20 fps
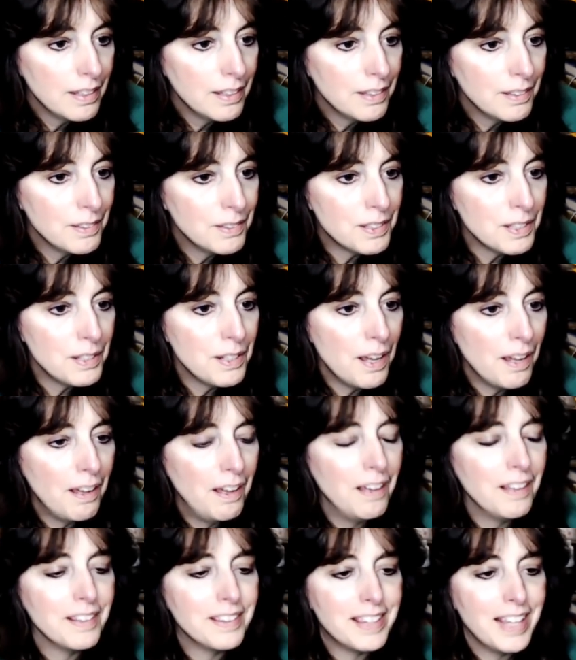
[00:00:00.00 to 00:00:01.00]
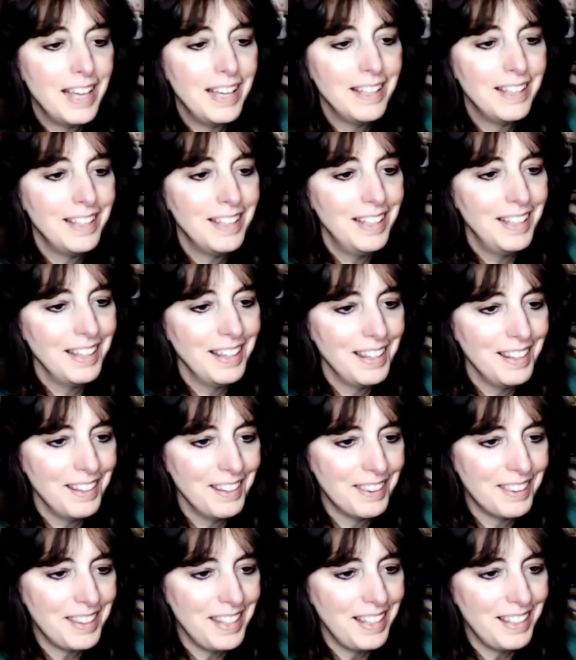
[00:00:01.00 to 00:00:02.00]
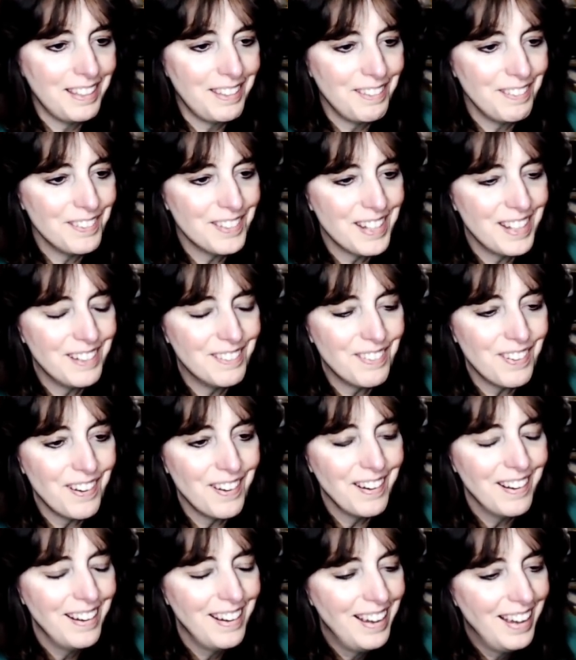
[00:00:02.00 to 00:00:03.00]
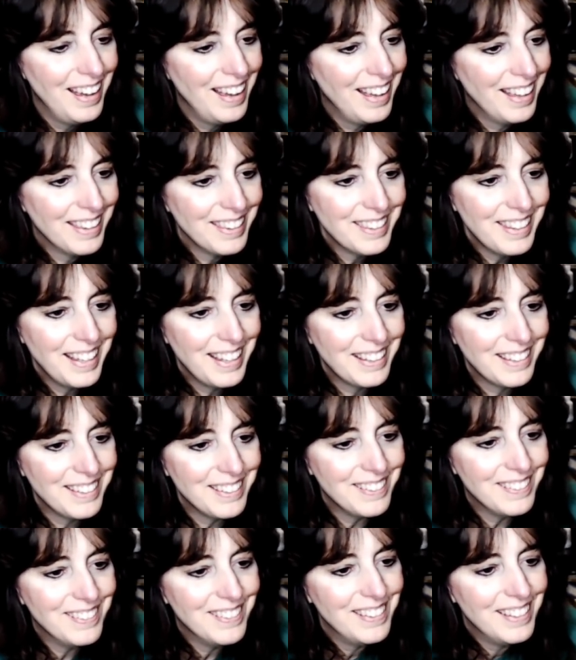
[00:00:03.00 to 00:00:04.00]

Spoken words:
You did not. Thank you, Jennifer. Thank you.